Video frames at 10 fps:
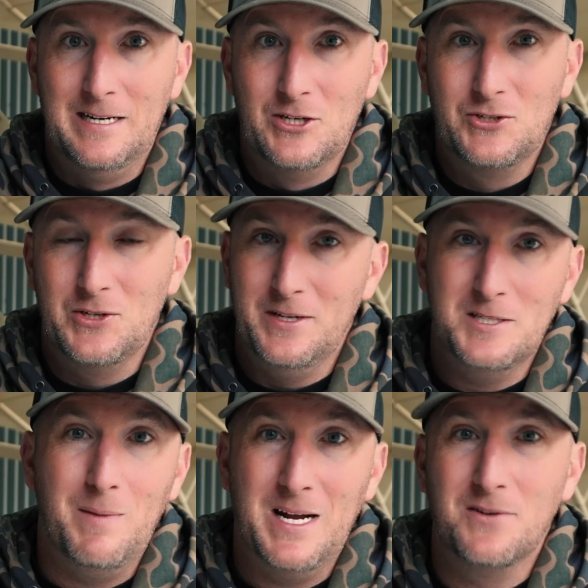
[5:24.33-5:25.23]
So these
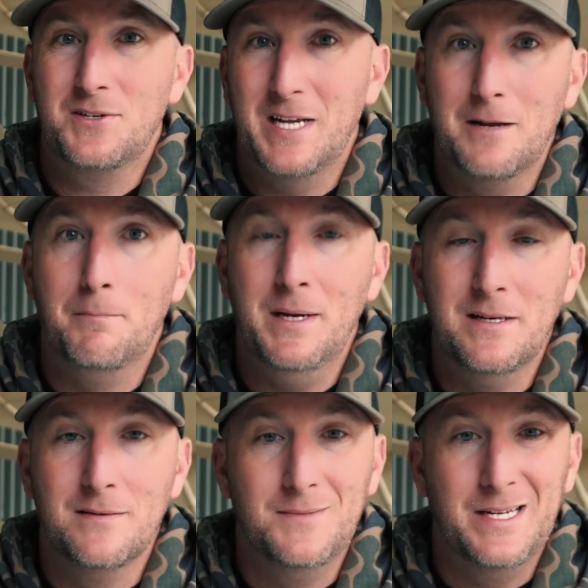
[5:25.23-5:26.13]
mounts take a
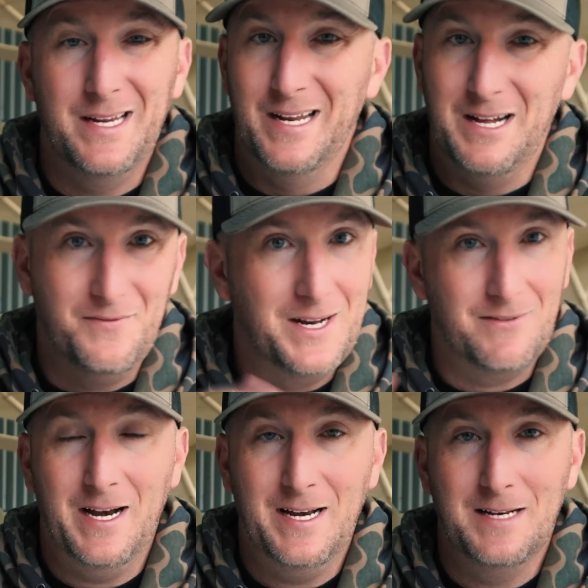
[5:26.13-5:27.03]
beating and I've
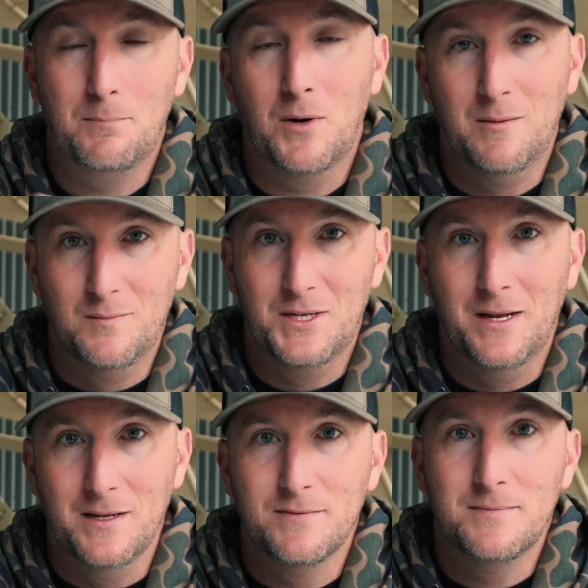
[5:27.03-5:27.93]
never had any problems
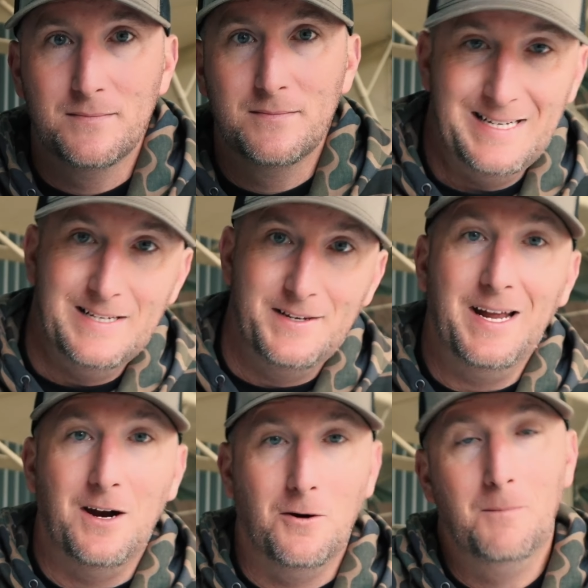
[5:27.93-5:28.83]
out of them.
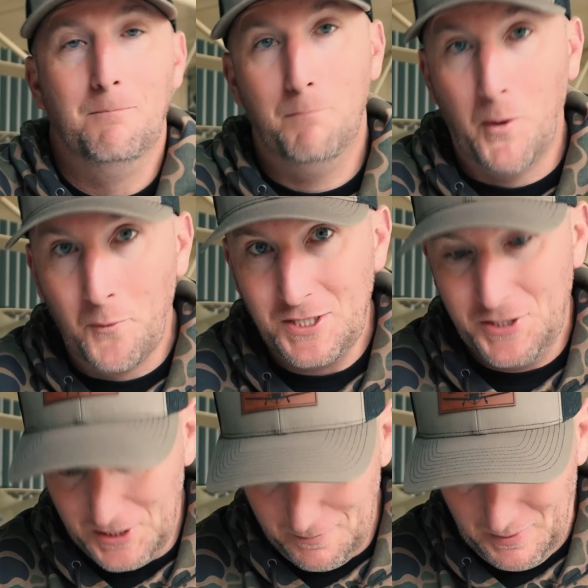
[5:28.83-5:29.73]
Now, bonus
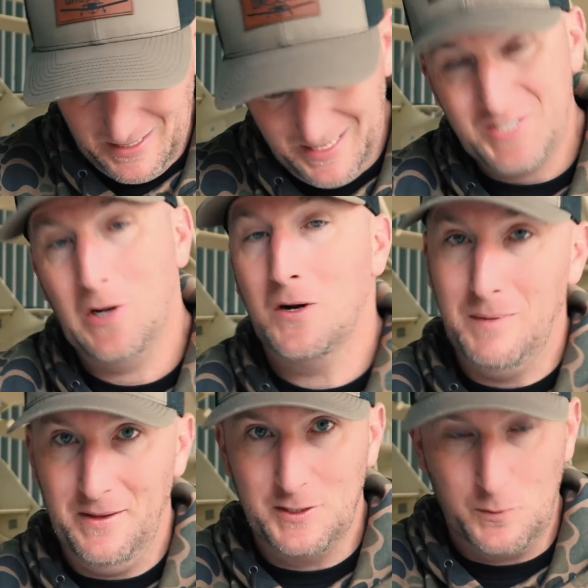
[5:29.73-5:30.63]
tip, let's talk
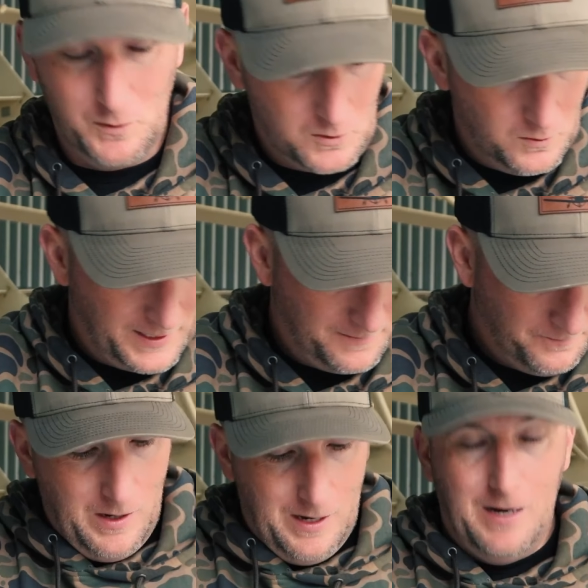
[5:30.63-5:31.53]
about this real quick.
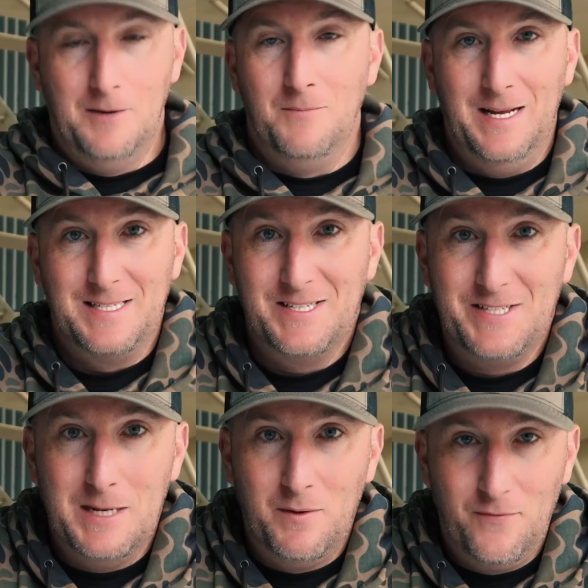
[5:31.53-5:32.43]
As I
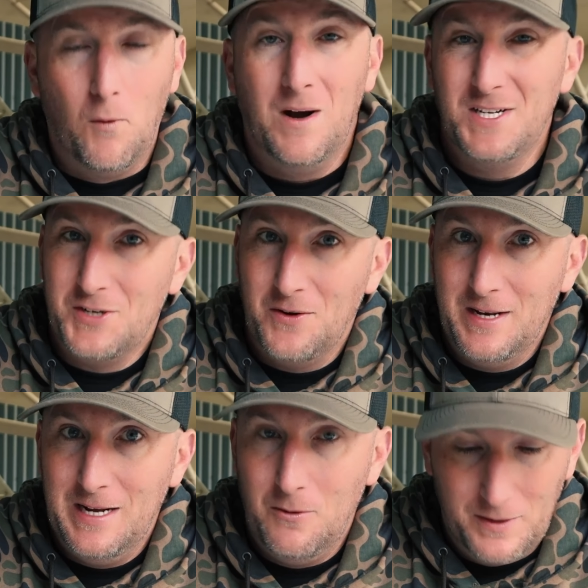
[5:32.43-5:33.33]
said before, I started
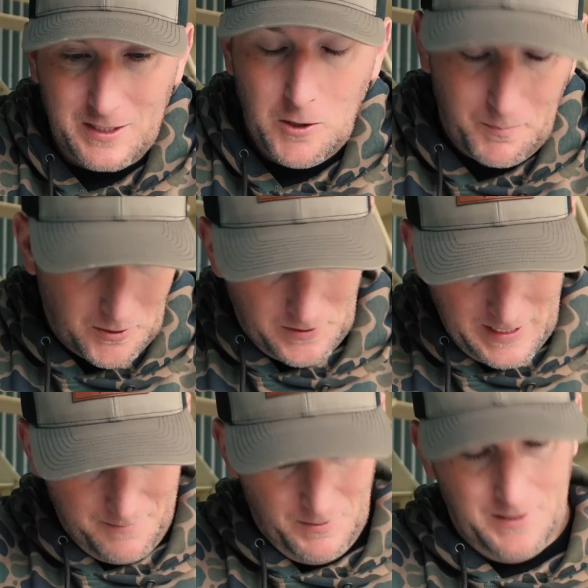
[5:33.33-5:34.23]
out with a GoPro
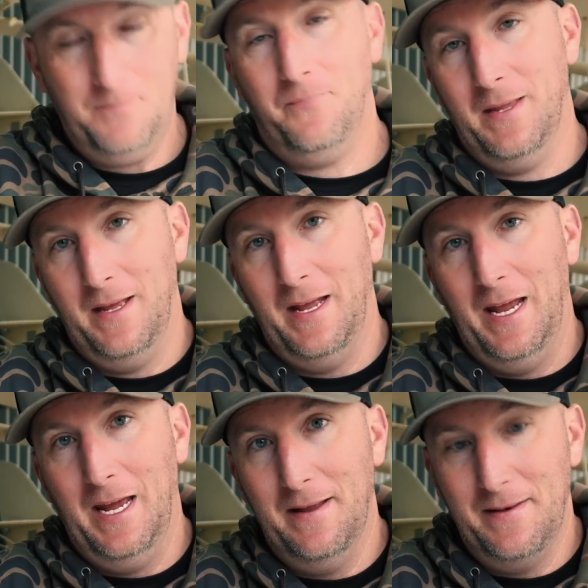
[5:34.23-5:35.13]
camera
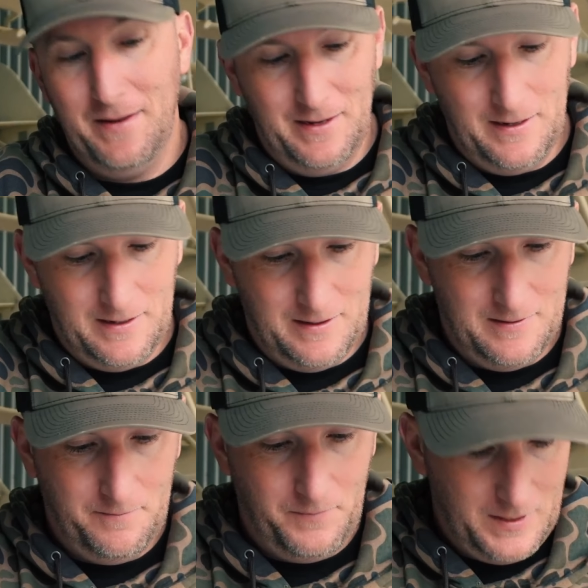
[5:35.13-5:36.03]
and
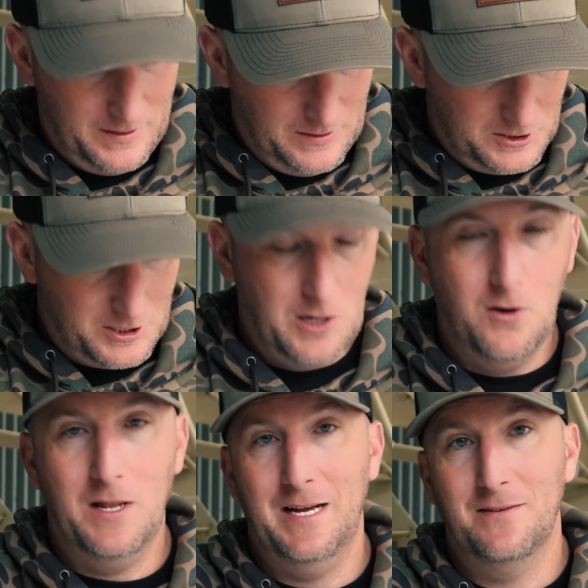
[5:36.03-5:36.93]

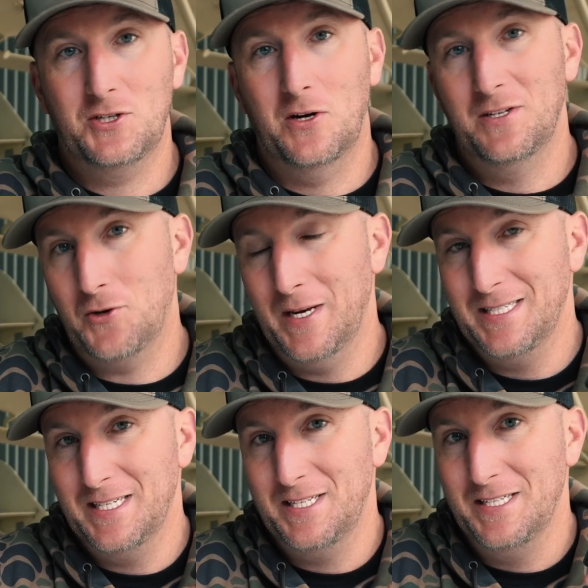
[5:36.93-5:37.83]
slowly have started
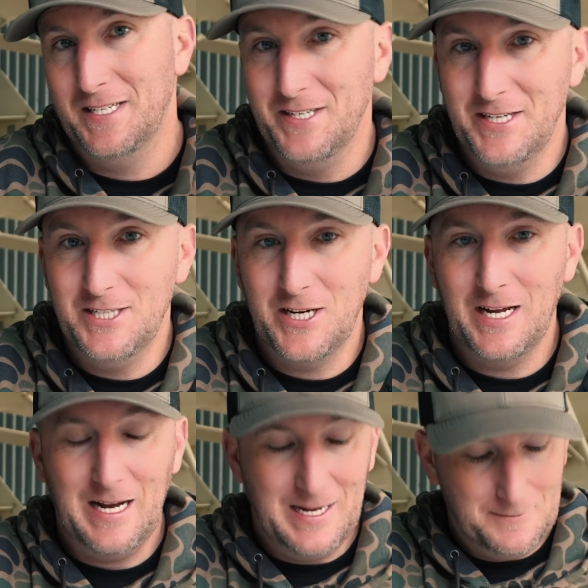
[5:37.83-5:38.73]
transitioning to DJI.